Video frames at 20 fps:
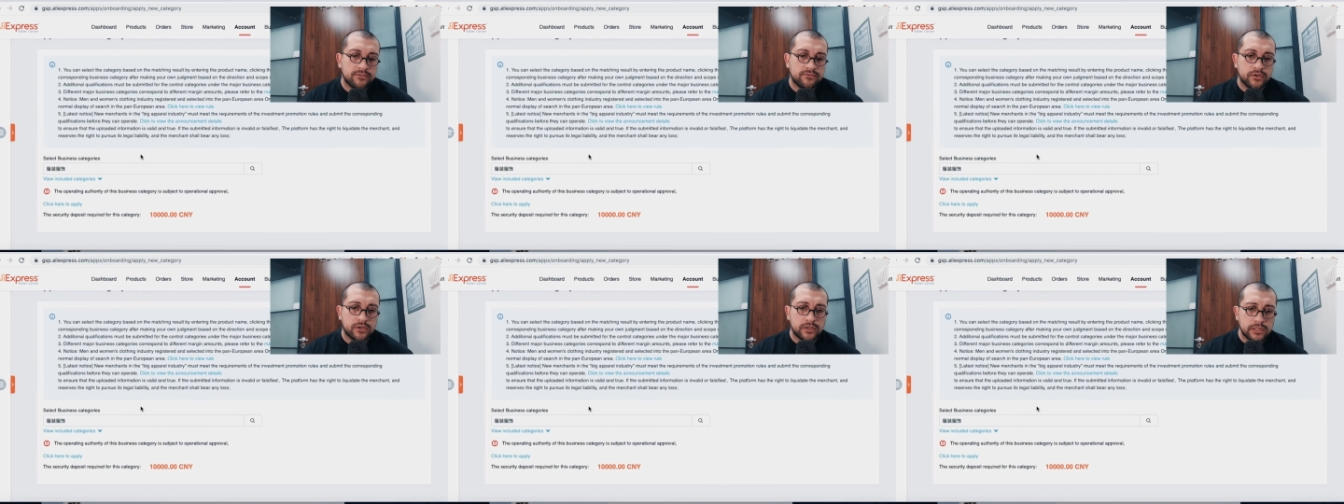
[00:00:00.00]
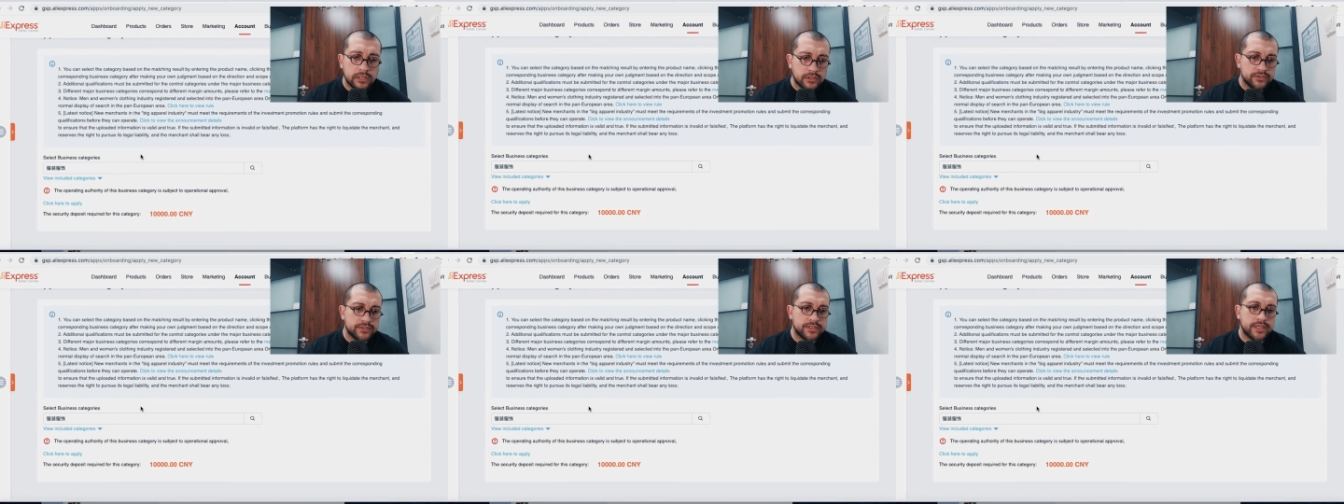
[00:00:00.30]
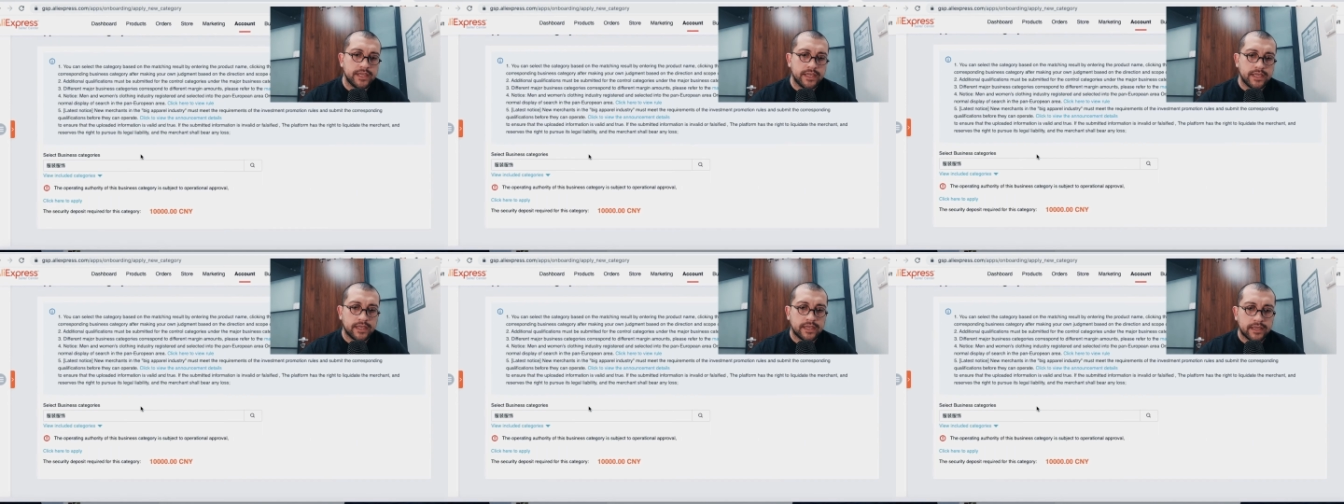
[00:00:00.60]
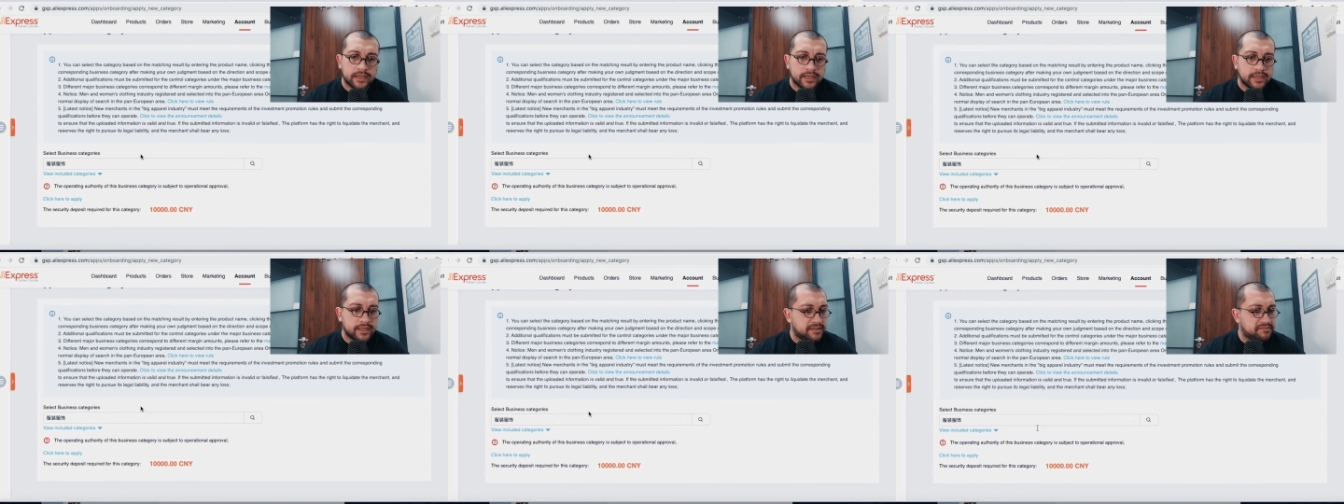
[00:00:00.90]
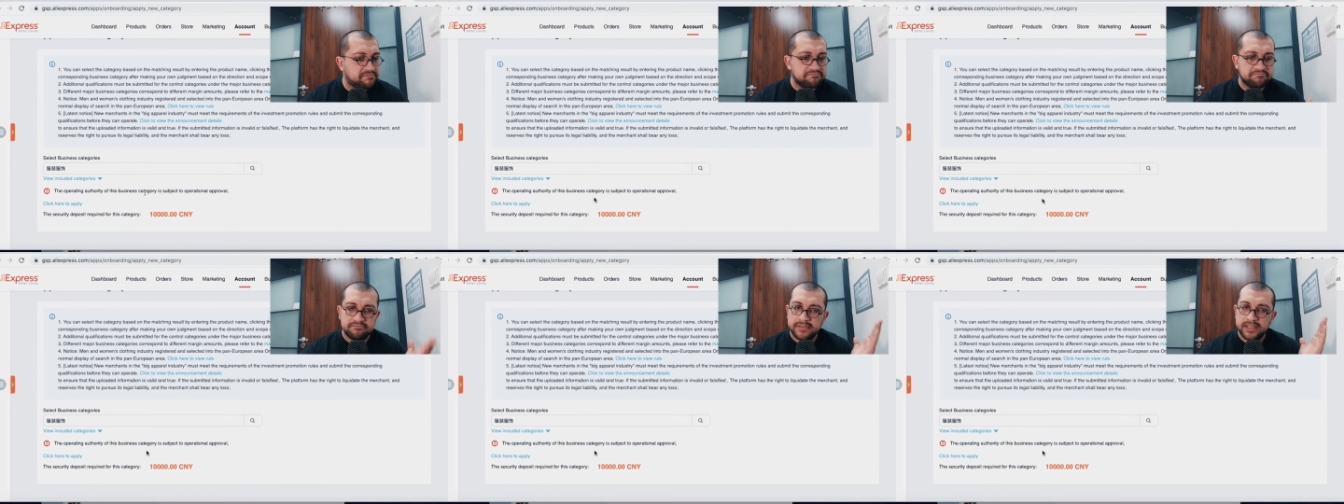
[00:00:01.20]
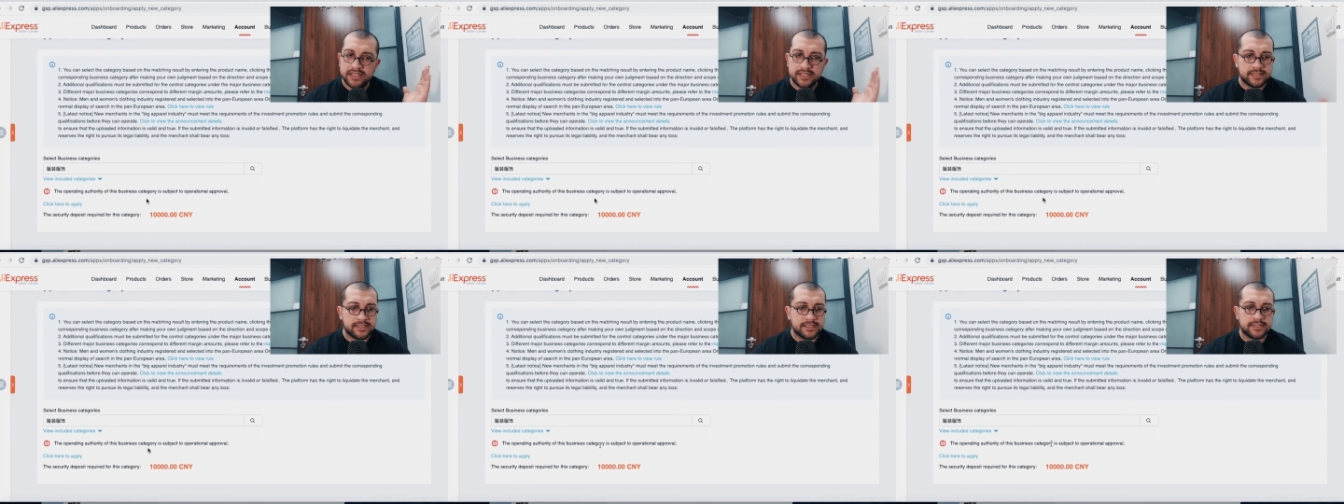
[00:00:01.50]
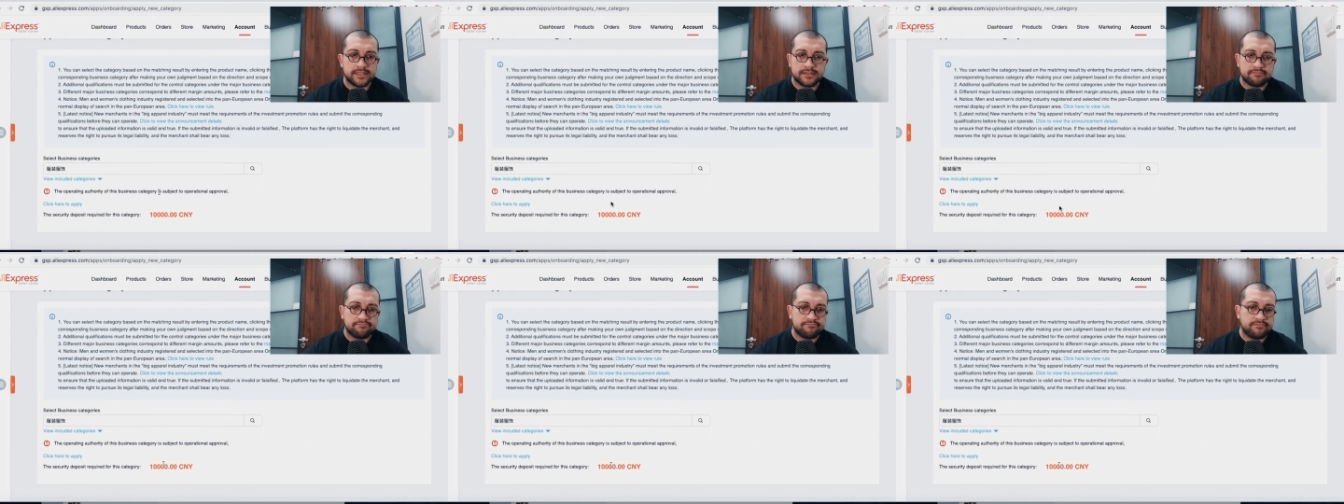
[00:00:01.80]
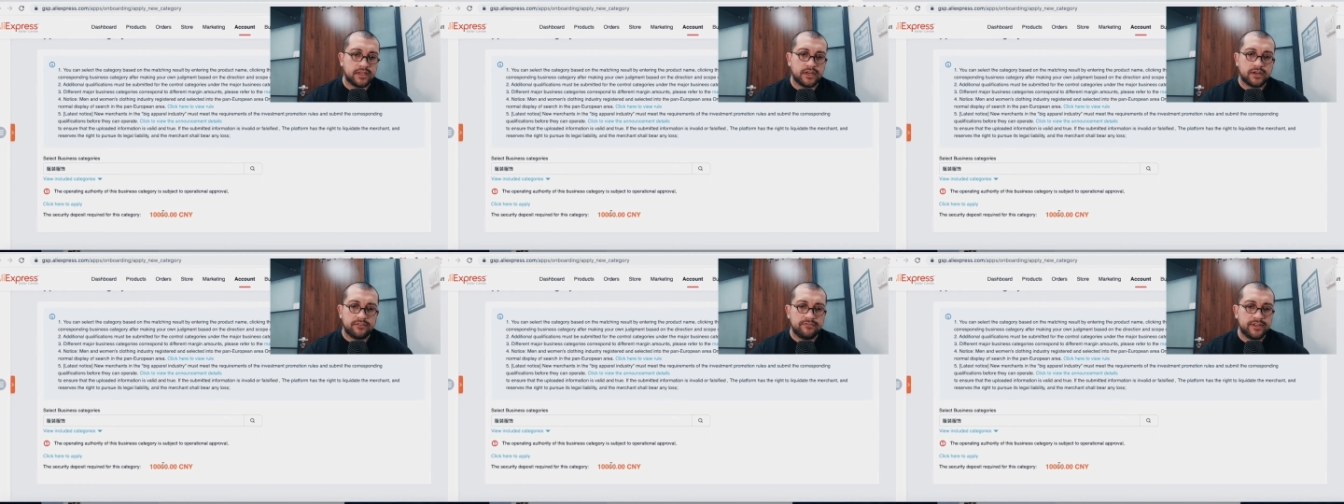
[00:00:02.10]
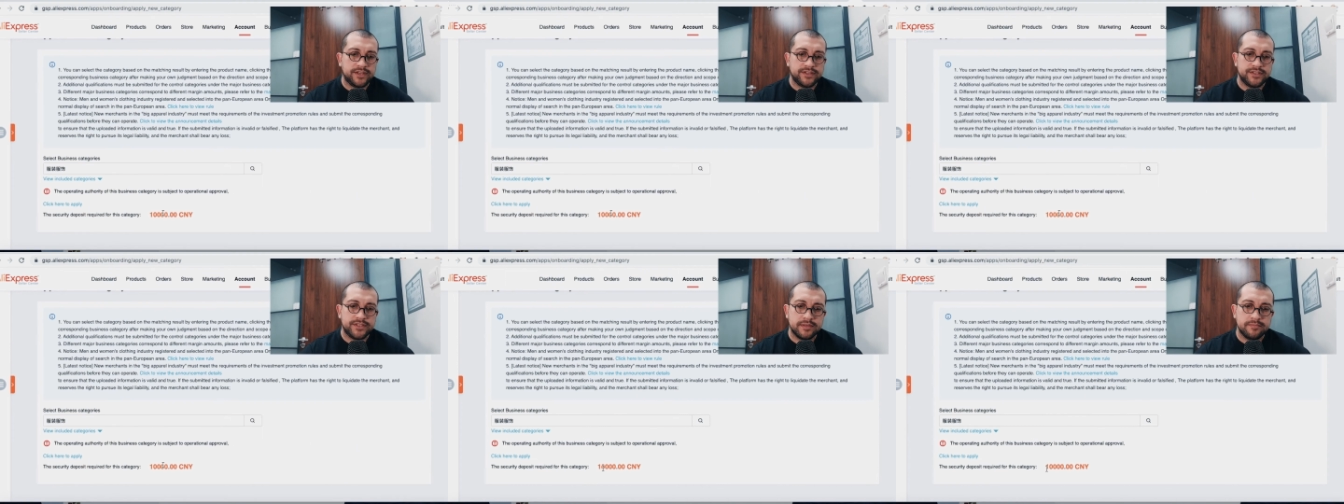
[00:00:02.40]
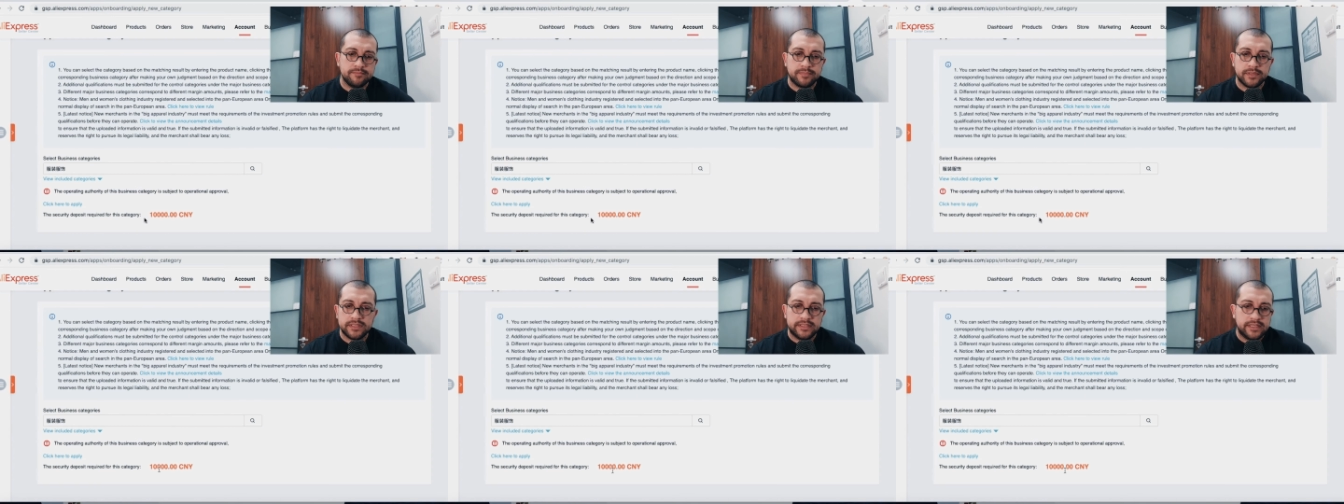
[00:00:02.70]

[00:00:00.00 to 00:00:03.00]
for clothing, it's very simple.